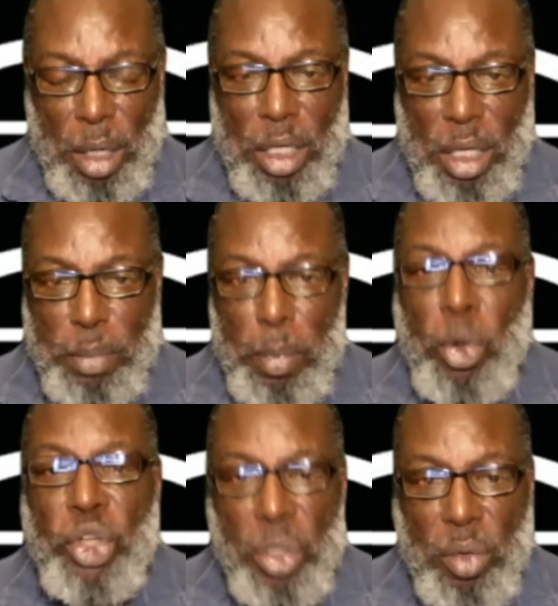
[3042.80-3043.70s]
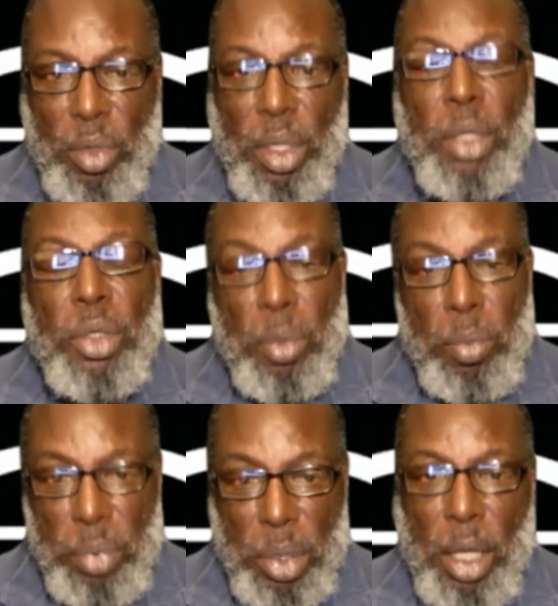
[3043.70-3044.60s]
disproportional
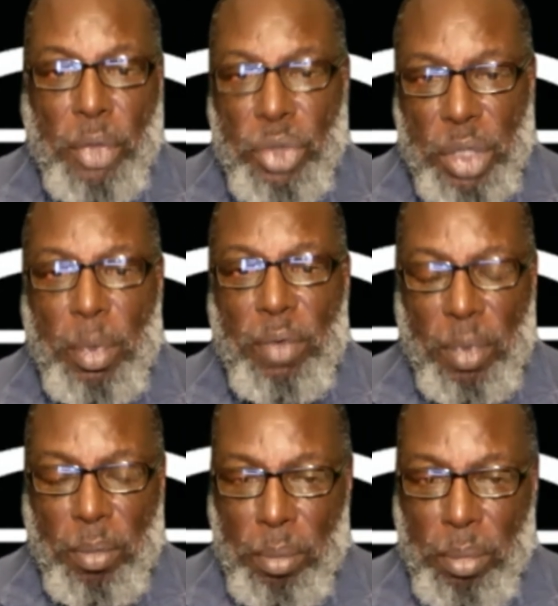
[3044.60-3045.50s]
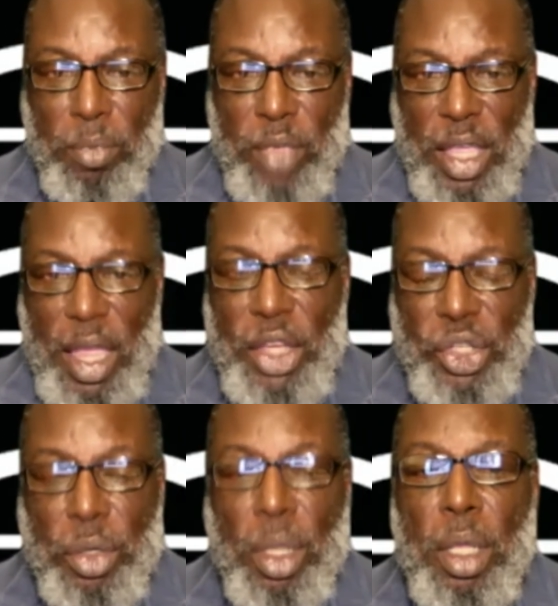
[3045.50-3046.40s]
to others coming from
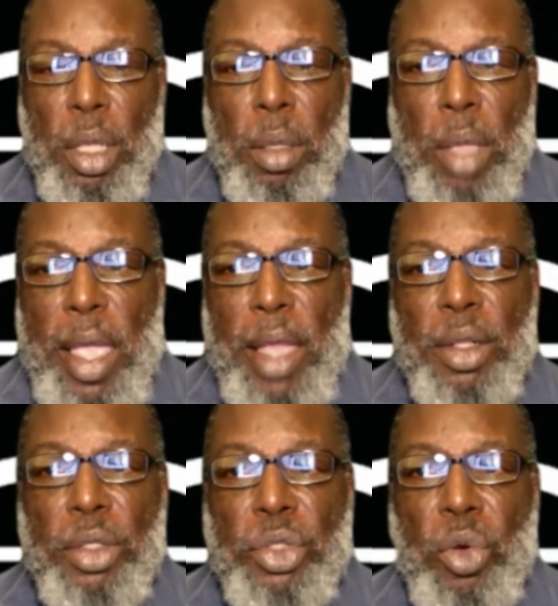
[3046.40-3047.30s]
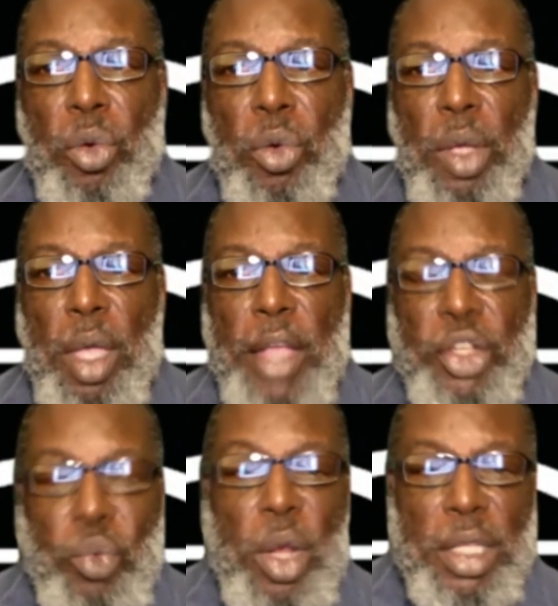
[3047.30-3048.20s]
vacation. And so I
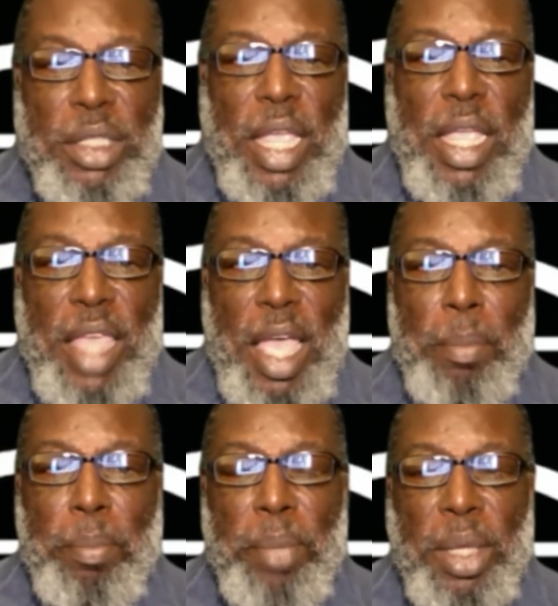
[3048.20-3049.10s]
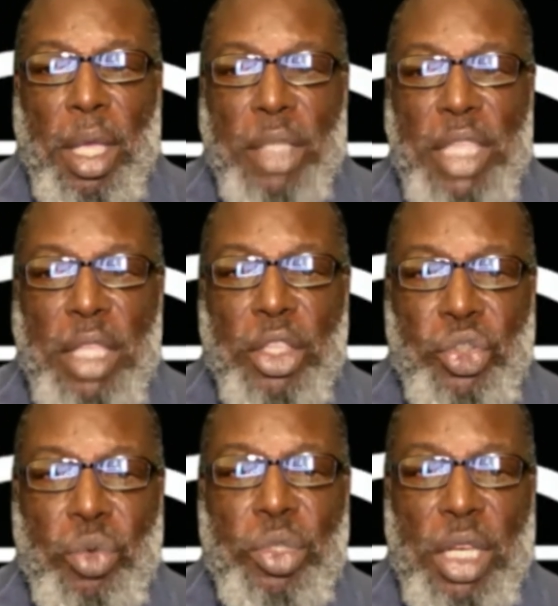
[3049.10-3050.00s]
just wanted to say that because I think the
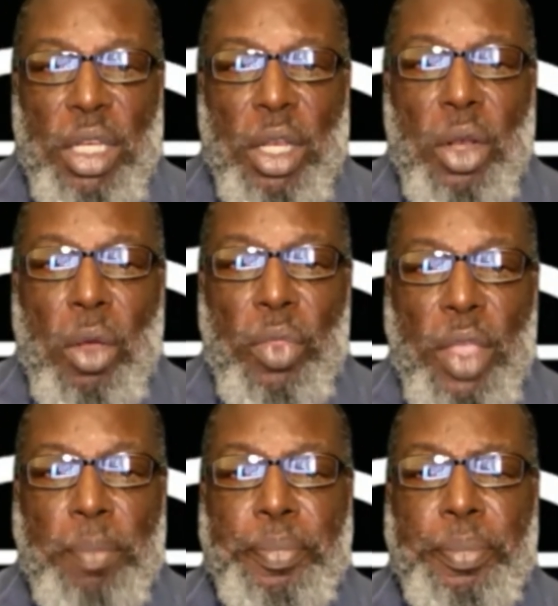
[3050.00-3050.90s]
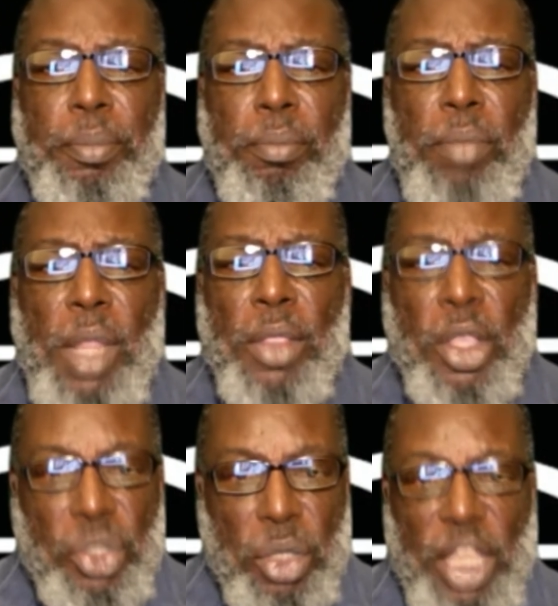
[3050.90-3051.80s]
students need to know that
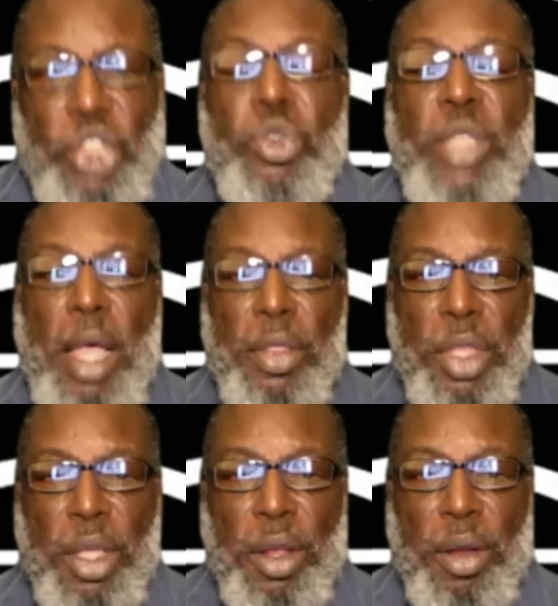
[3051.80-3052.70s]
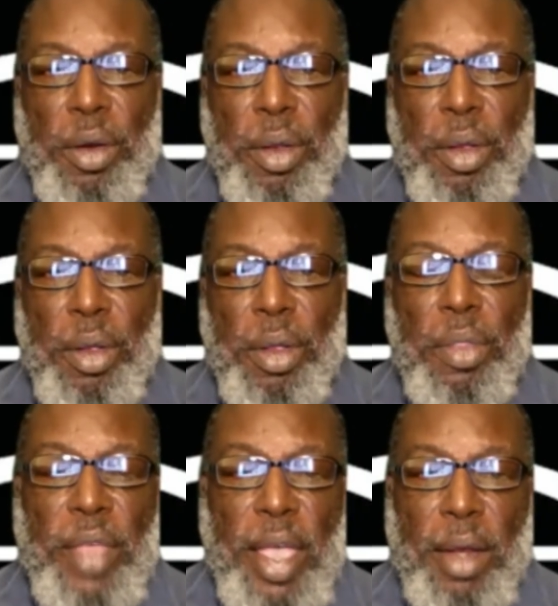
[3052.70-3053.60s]
there's issues out there
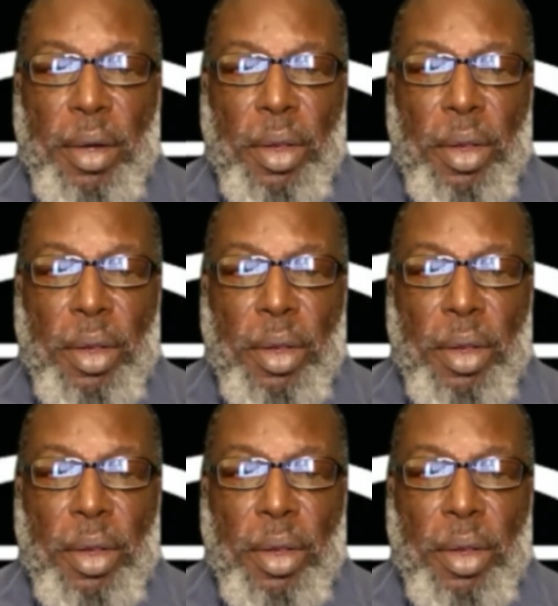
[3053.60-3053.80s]
that